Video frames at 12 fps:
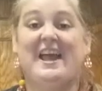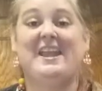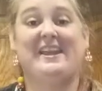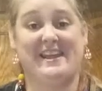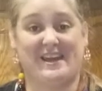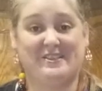
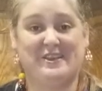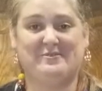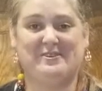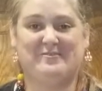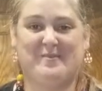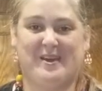Now that
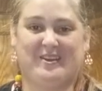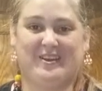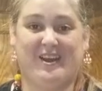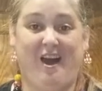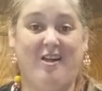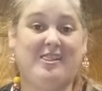we've buttered it
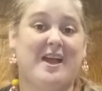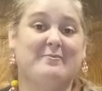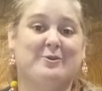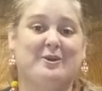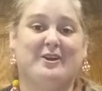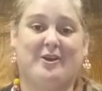all, I'm
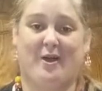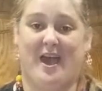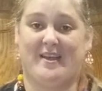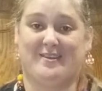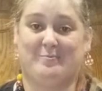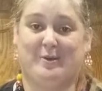going to go
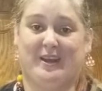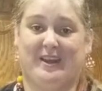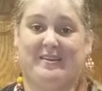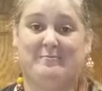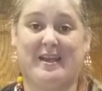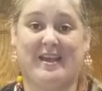ahead and put it
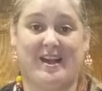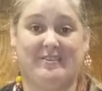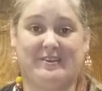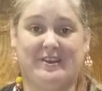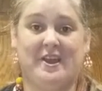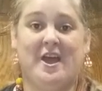in my
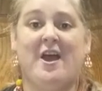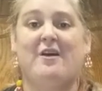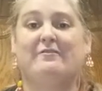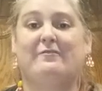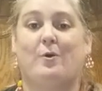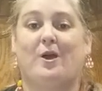oven
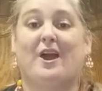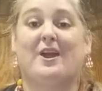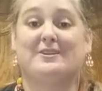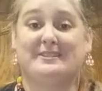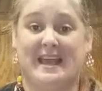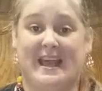for
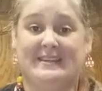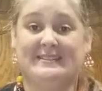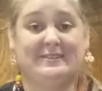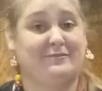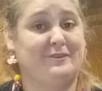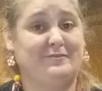10
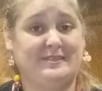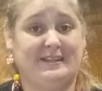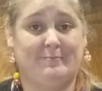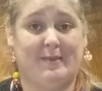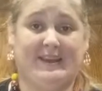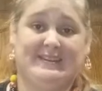to
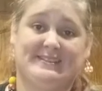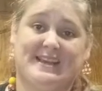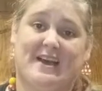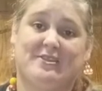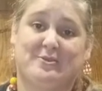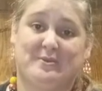15 minutes
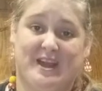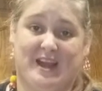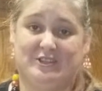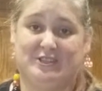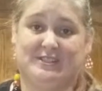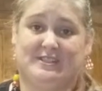at
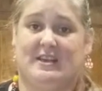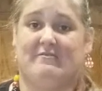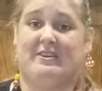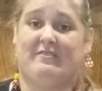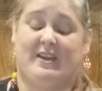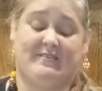
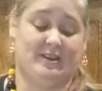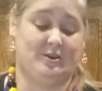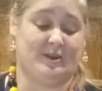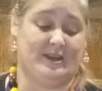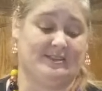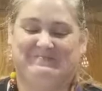375
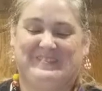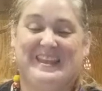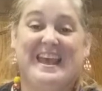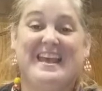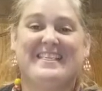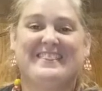degrees.
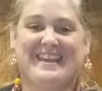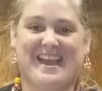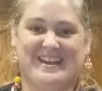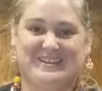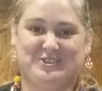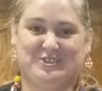The
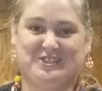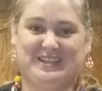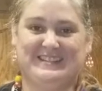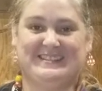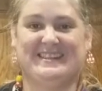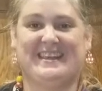extra
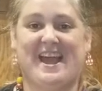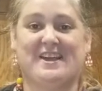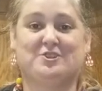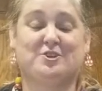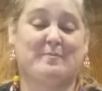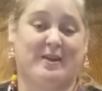cheese and the
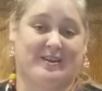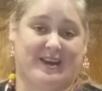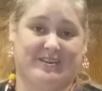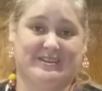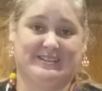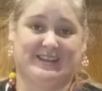extra
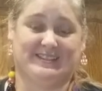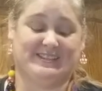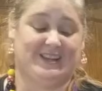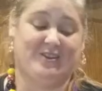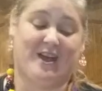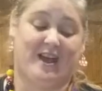marinara sauce
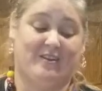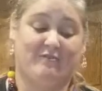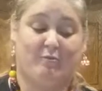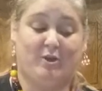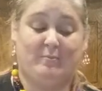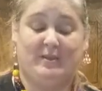that you have
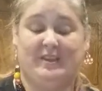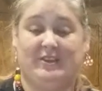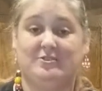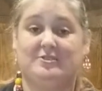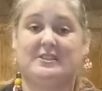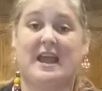will be
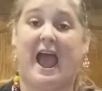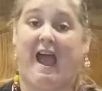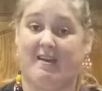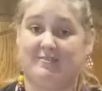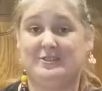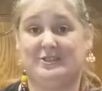used
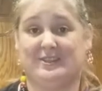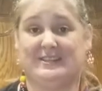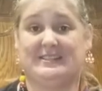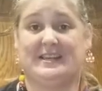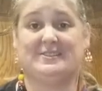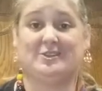after
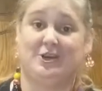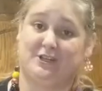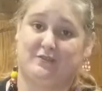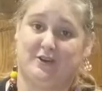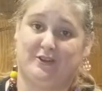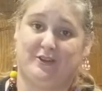this has cooked
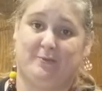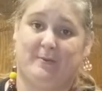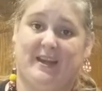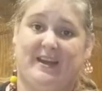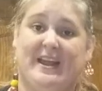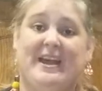for a little
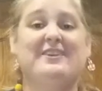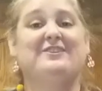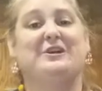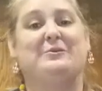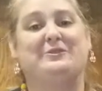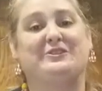bit,
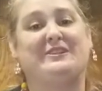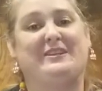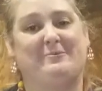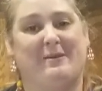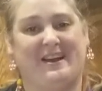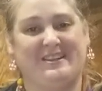so we'll see
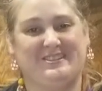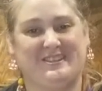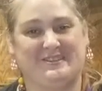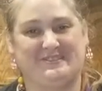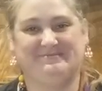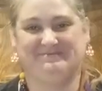you back
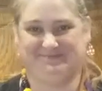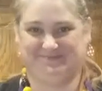soon.